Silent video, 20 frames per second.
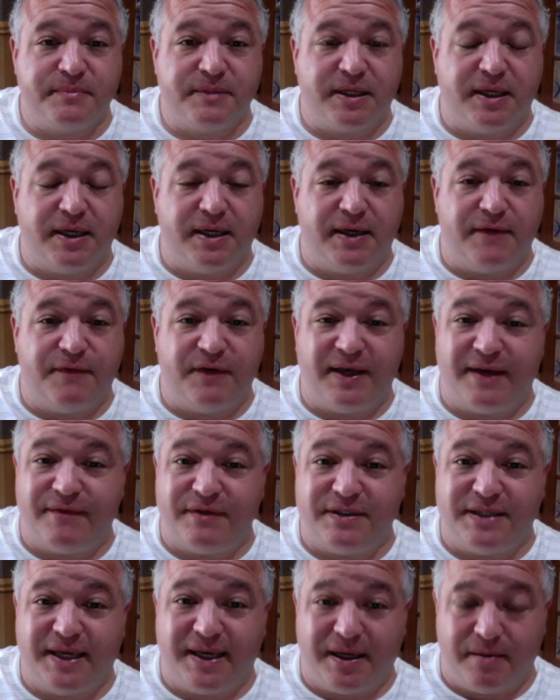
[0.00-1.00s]
Uh, if you haven't
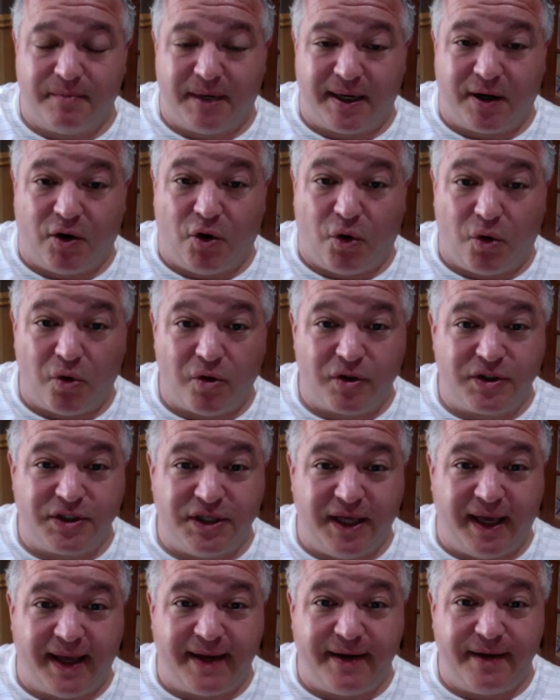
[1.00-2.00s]
taken my course
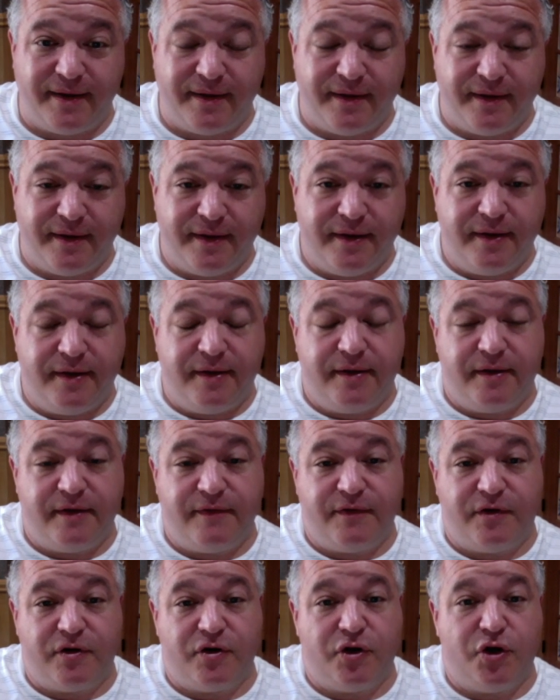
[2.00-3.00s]
yet,
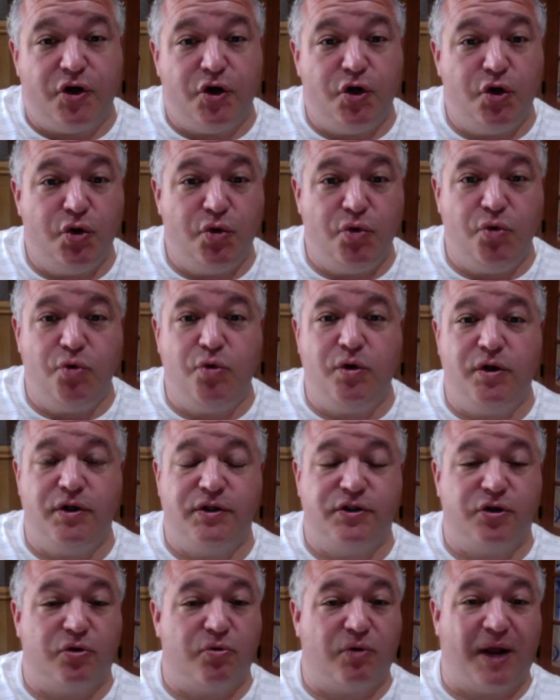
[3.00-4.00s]
if you're new
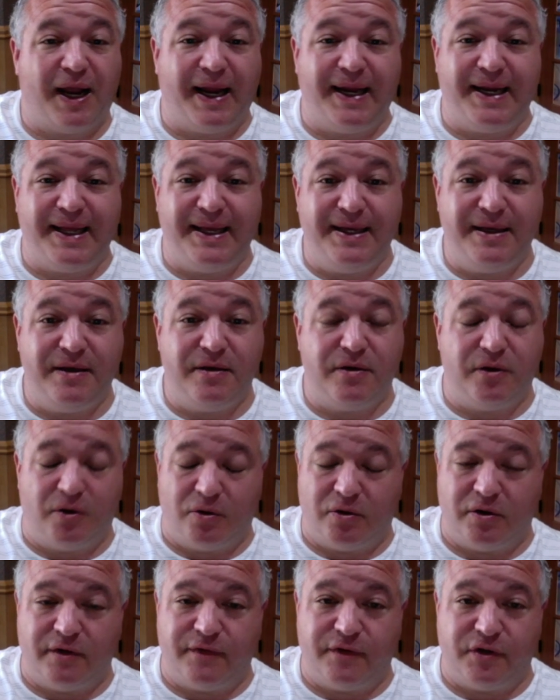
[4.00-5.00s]
to writing
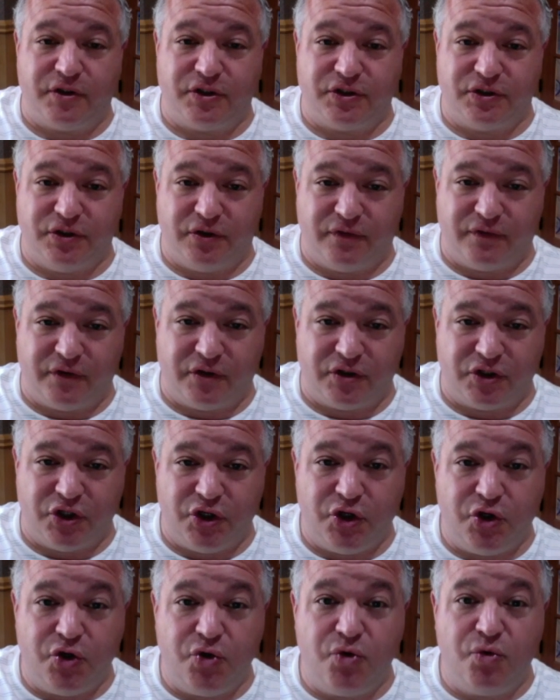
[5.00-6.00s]
or if you're, if you're
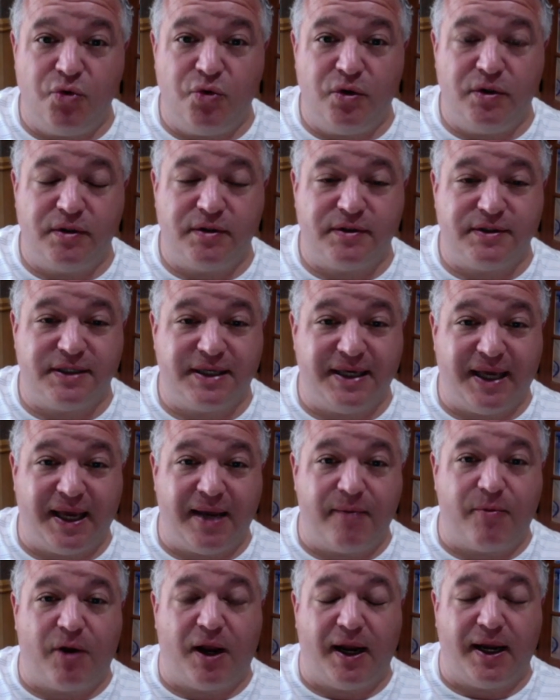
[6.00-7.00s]
new to
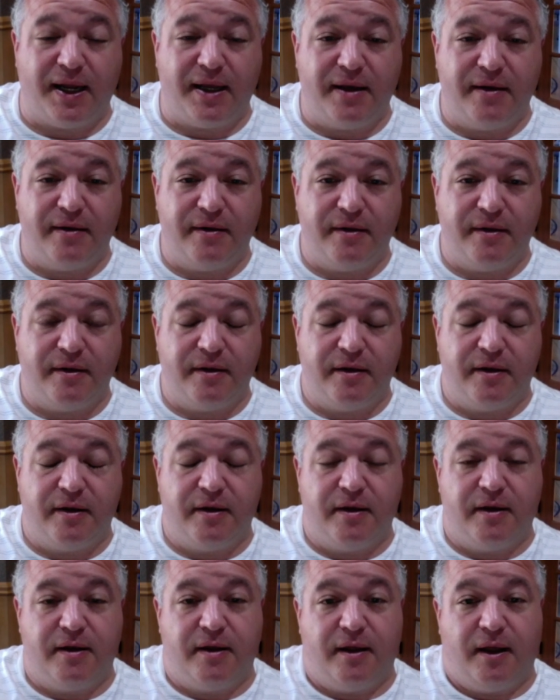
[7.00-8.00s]
game writing,
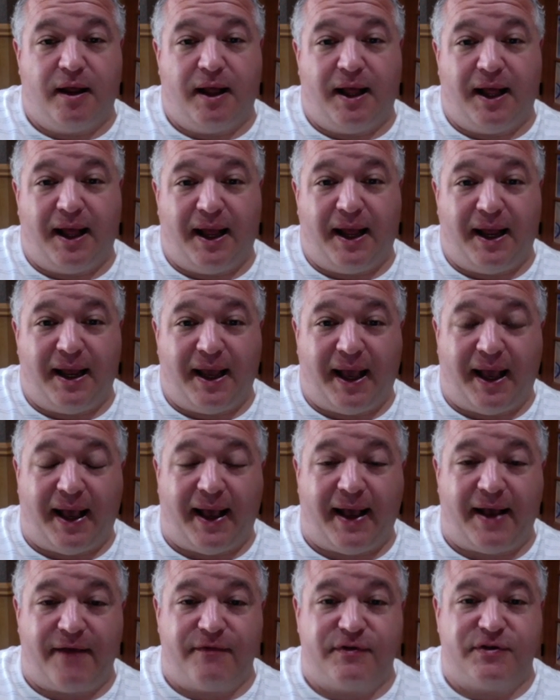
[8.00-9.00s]
I
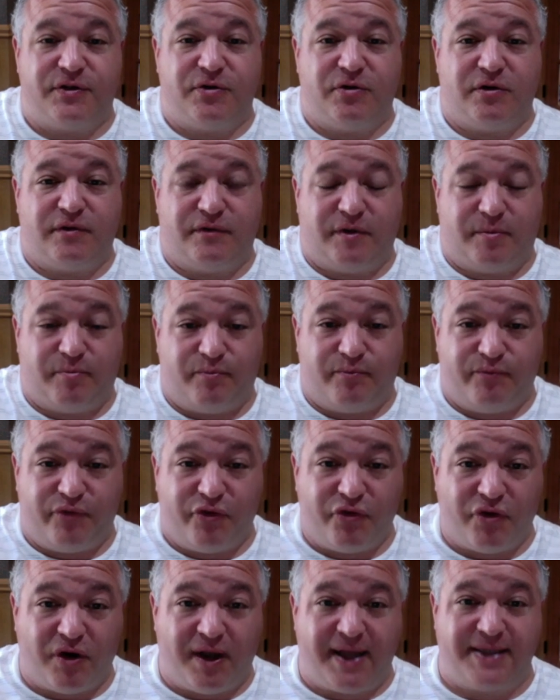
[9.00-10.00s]
have sort of a
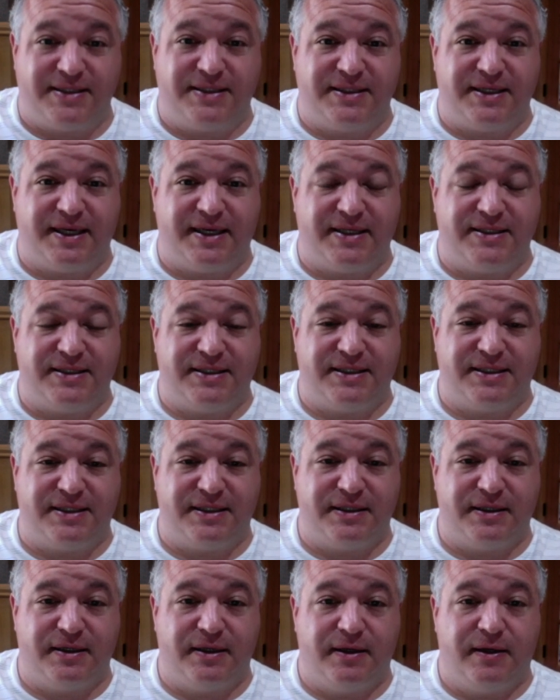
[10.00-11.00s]
process
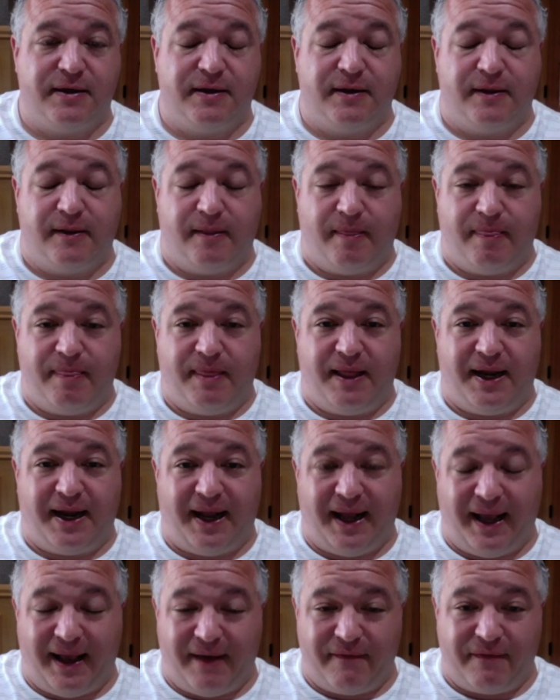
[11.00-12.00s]
that I
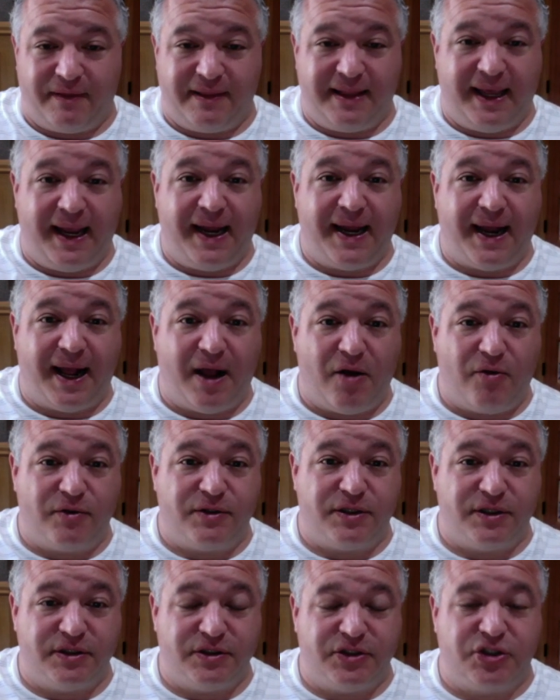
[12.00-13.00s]
have laid
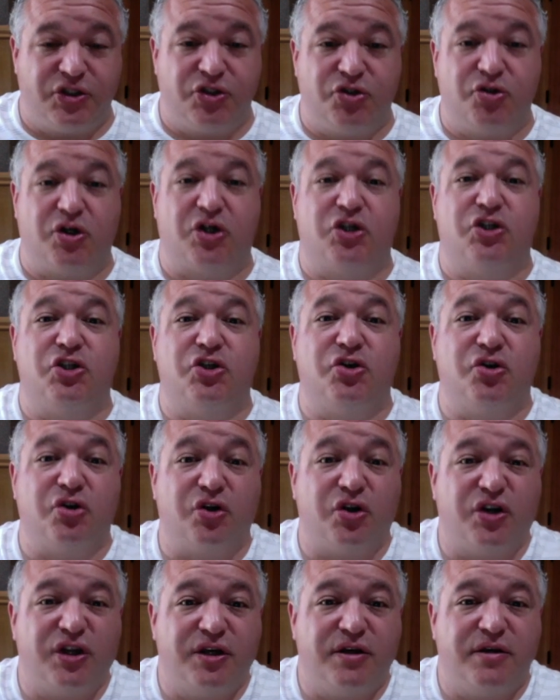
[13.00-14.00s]
out, structured,